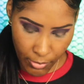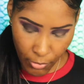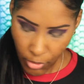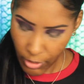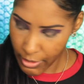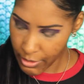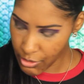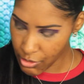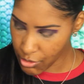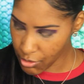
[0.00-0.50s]
I'm
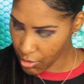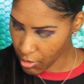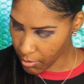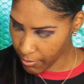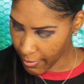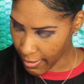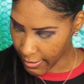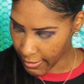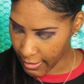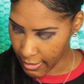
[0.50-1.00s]
going to go
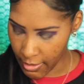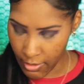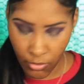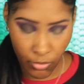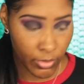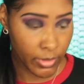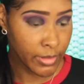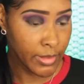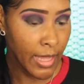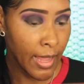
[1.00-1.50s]
back
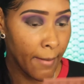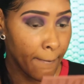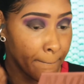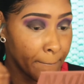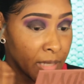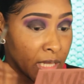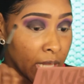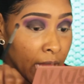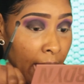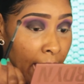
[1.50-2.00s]
in with that
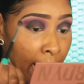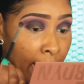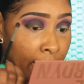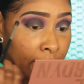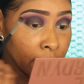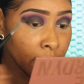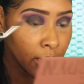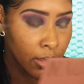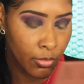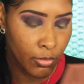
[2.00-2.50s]

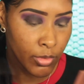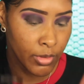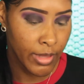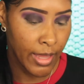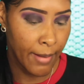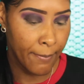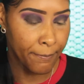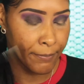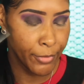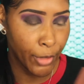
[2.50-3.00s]
black, well,
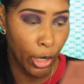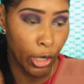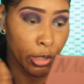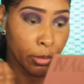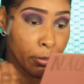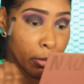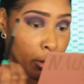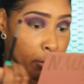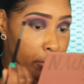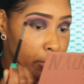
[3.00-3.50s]
that
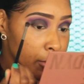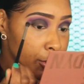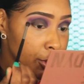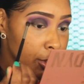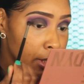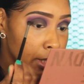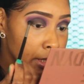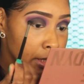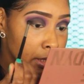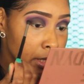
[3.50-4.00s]
dark purple,
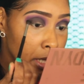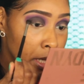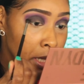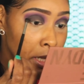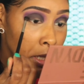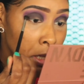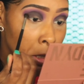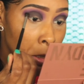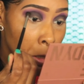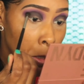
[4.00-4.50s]
should I
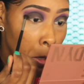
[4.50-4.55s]
say,